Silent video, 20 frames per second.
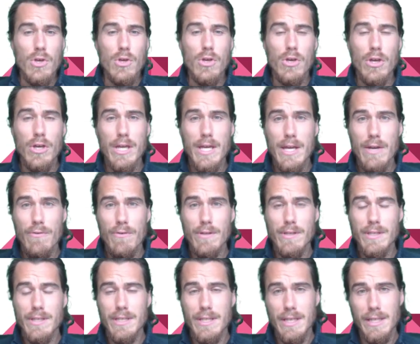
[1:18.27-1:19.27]

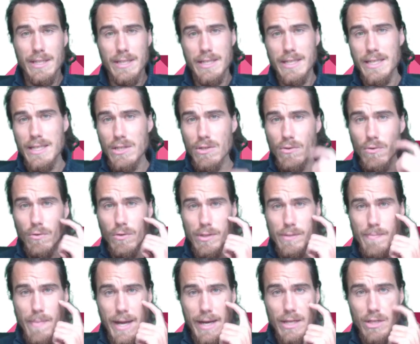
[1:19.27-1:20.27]
coherence and
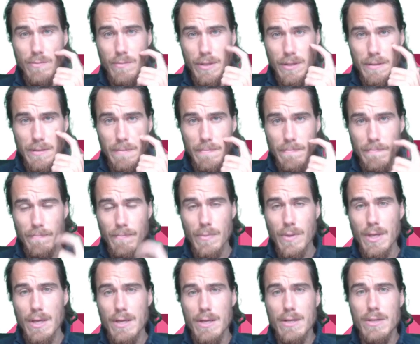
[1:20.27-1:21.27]
discourse management,
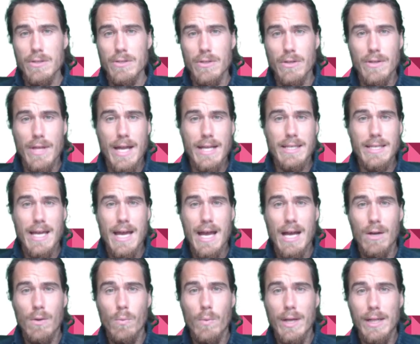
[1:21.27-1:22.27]
so that's
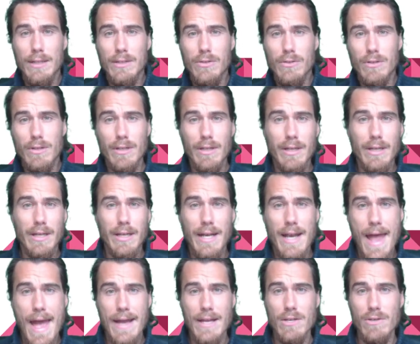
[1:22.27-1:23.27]
how well you can
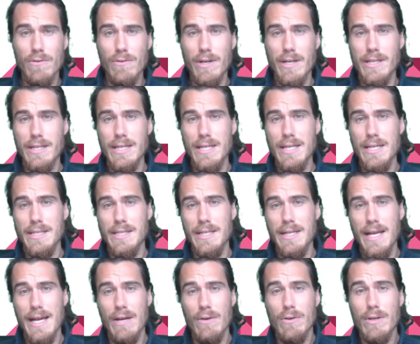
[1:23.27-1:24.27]
connect your ideas
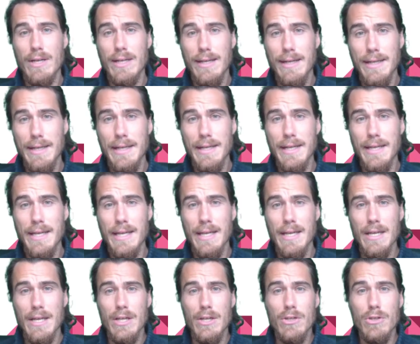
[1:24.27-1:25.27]
and how clearly
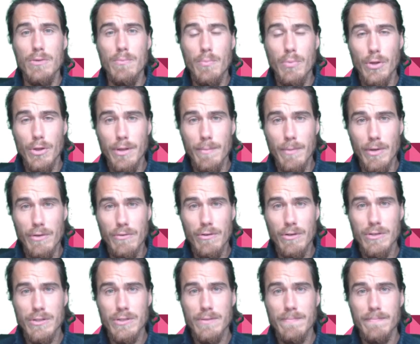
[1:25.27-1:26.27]
you put them
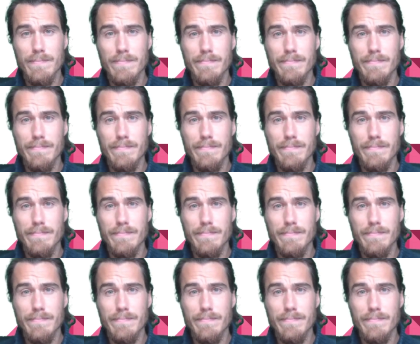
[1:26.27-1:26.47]
across.